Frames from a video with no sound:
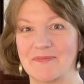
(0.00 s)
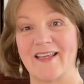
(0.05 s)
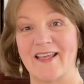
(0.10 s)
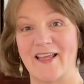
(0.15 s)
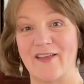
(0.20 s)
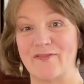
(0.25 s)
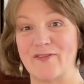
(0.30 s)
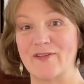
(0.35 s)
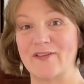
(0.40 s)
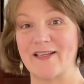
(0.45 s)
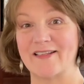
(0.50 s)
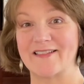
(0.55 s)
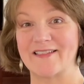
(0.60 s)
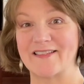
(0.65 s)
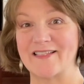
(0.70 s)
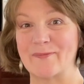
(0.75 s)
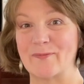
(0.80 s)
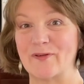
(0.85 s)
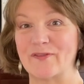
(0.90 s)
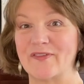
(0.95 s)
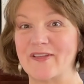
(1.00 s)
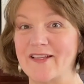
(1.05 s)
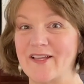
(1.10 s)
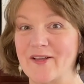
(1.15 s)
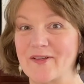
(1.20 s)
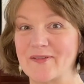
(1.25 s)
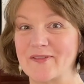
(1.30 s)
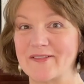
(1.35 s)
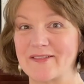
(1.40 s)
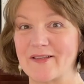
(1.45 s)
If you'd like to see more
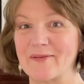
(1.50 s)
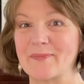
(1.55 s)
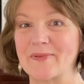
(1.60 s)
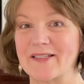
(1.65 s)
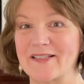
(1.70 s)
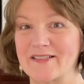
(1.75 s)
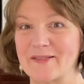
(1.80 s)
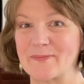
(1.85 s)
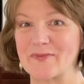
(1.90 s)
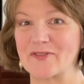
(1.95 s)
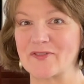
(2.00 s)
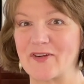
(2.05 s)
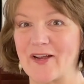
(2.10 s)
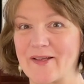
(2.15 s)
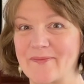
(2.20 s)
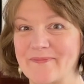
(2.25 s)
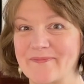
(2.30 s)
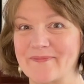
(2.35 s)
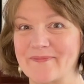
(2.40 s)
videos, please subscribe.